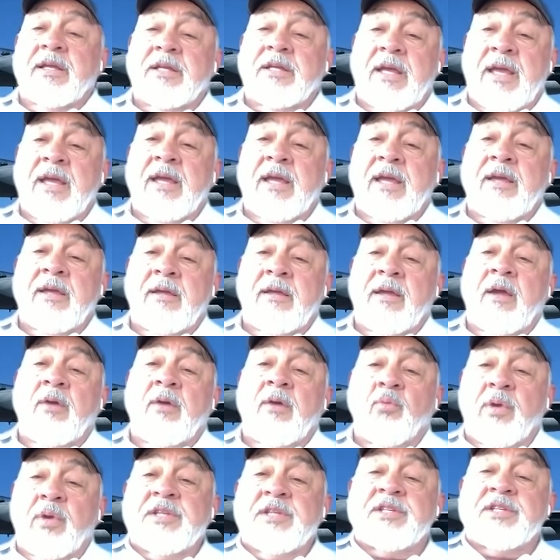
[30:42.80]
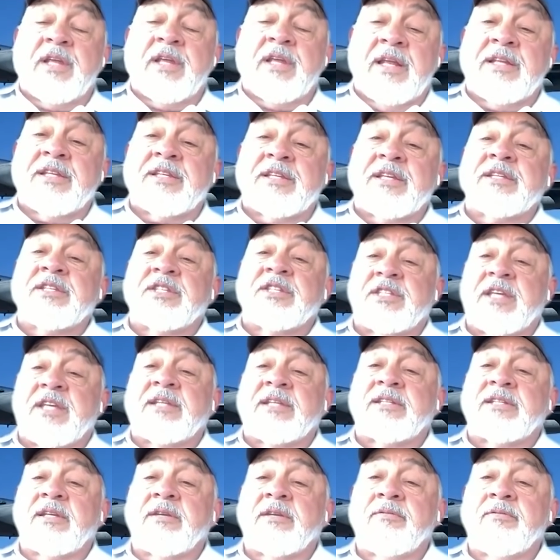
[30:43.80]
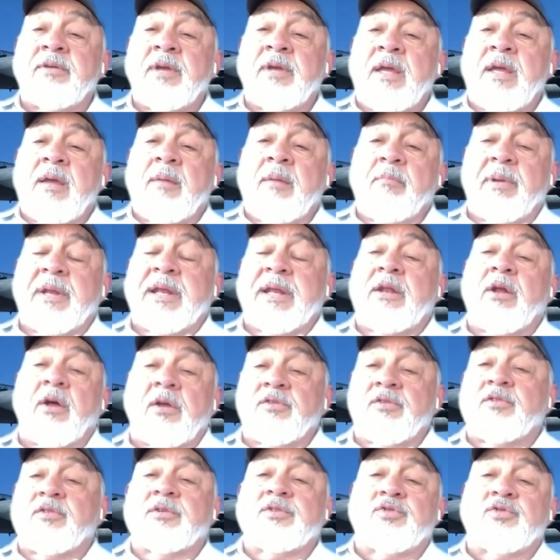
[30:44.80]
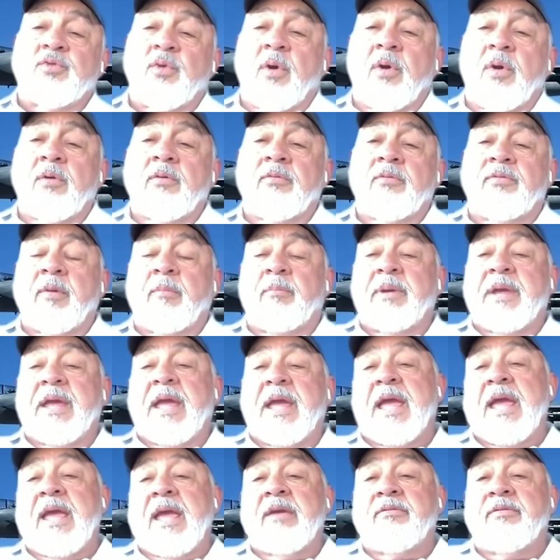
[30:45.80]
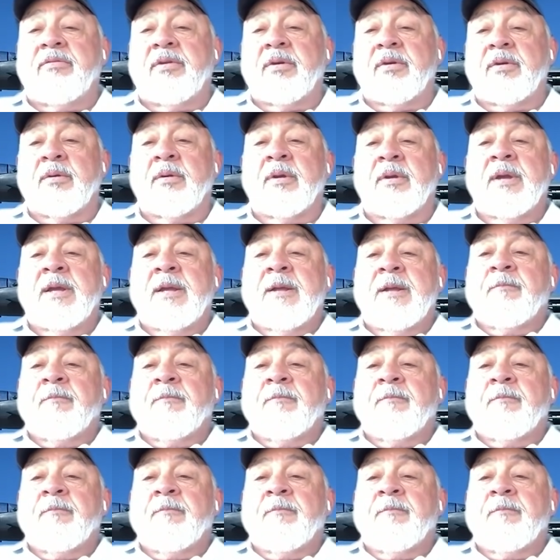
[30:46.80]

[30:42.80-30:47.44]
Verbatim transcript: a, a, a reason, an incentive, but it yeah. also drove the behavior